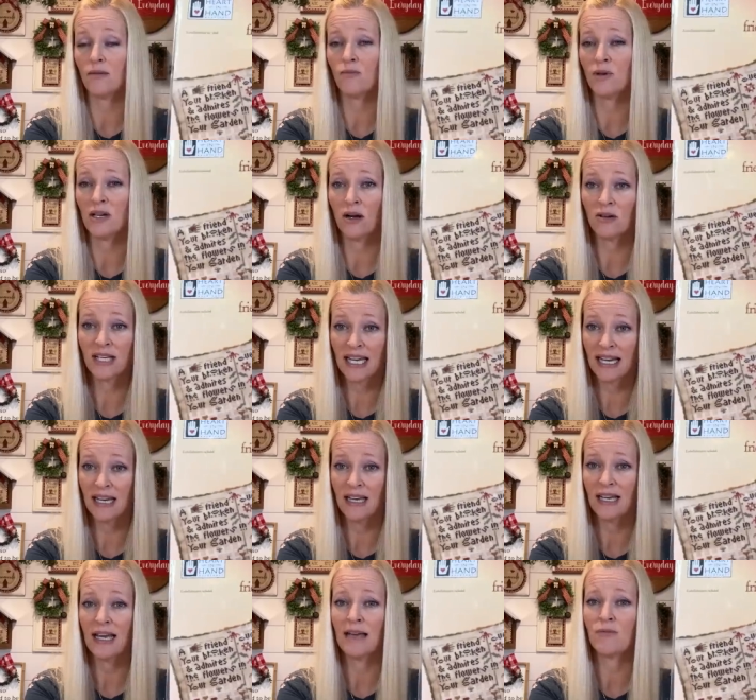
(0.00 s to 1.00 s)
we all get
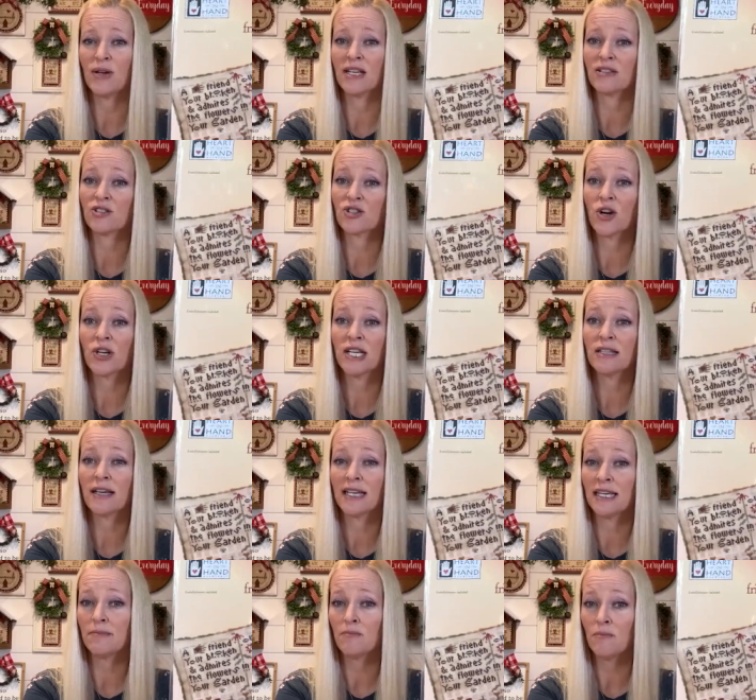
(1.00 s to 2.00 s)
it and we can start it
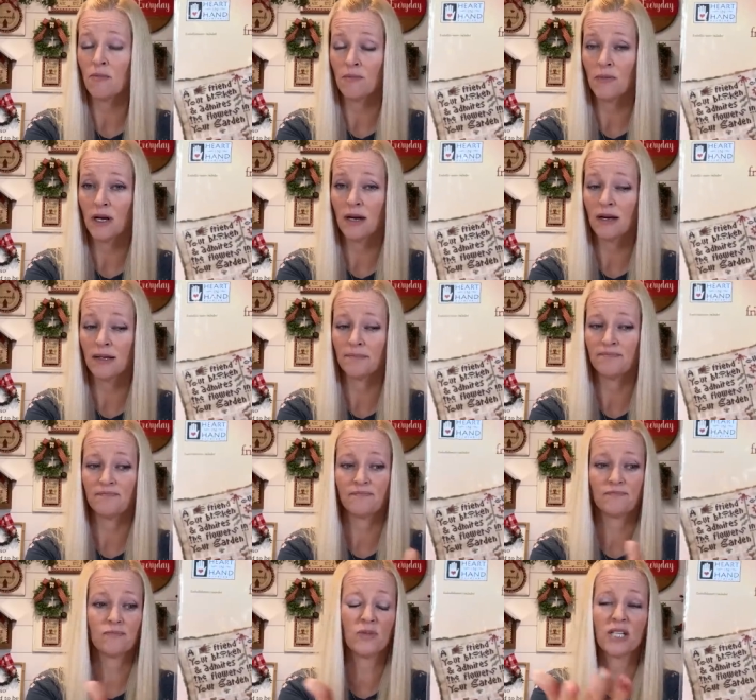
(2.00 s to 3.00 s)
like in, um,
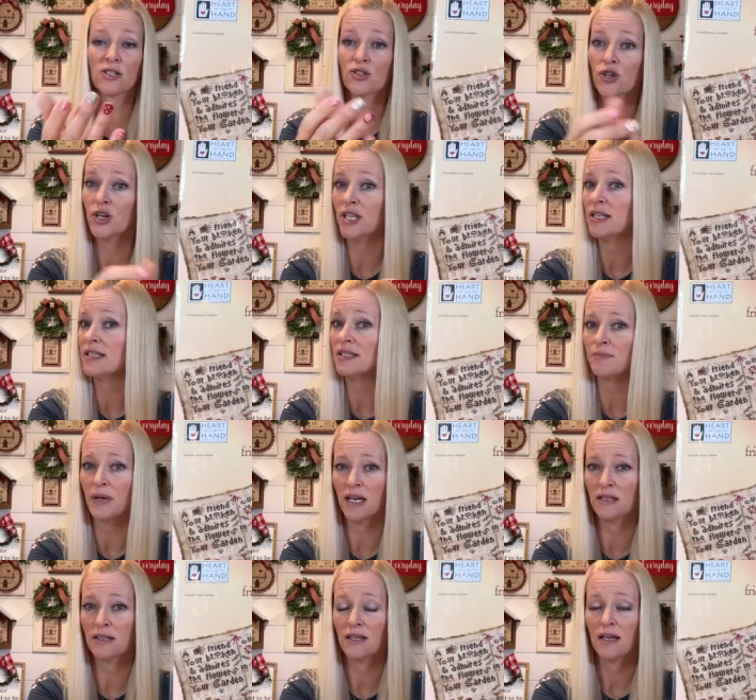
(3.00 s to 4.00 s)
we can start it this
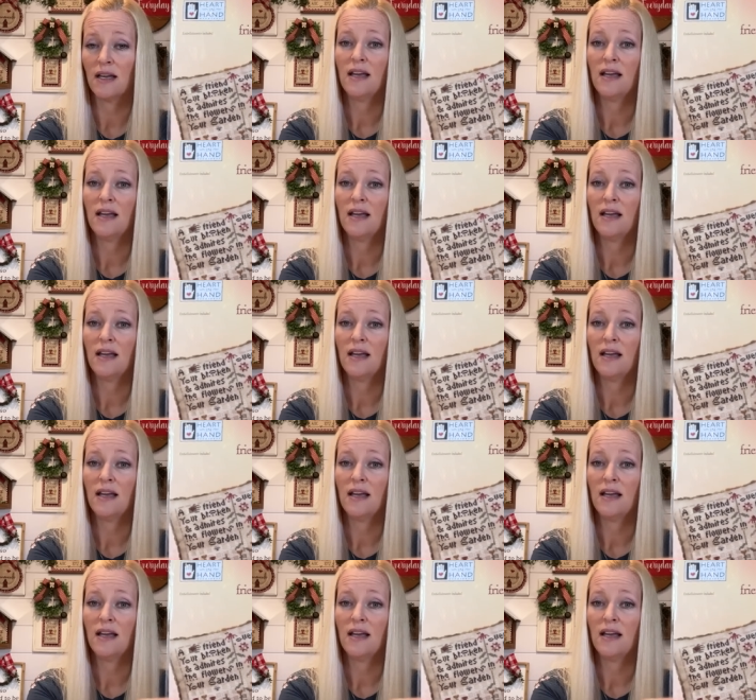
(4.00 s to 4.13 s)
month.